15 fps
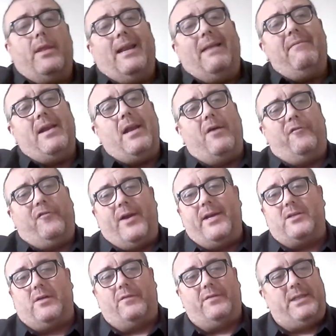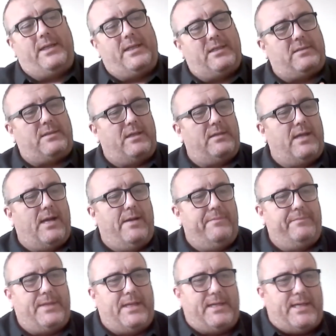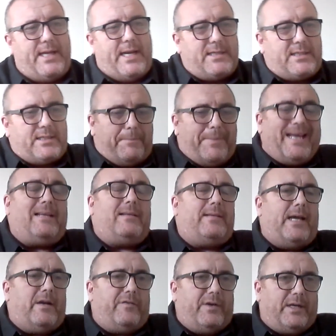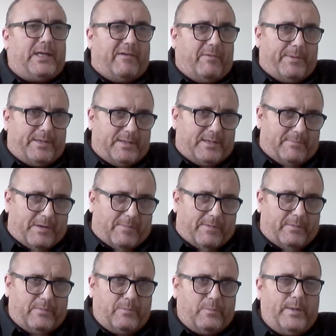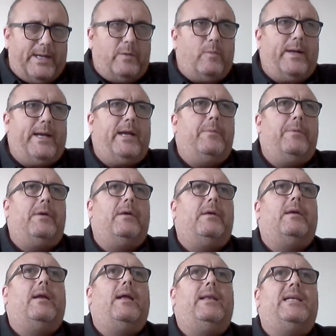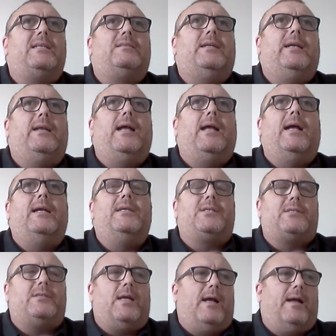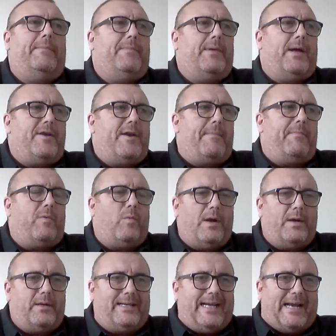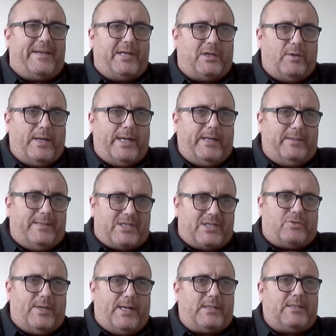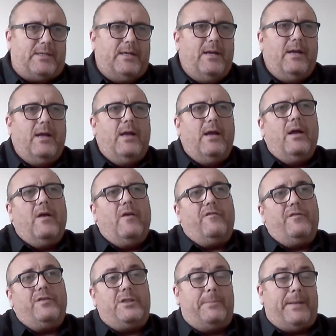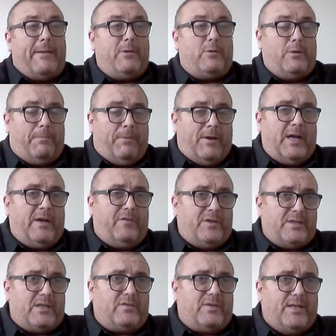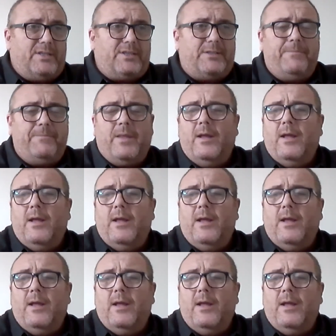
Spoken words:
Levelling Up Fund is obviously it's the big thing for the government at the moment. We were listed as a #1 category district to be able to apply for such funds.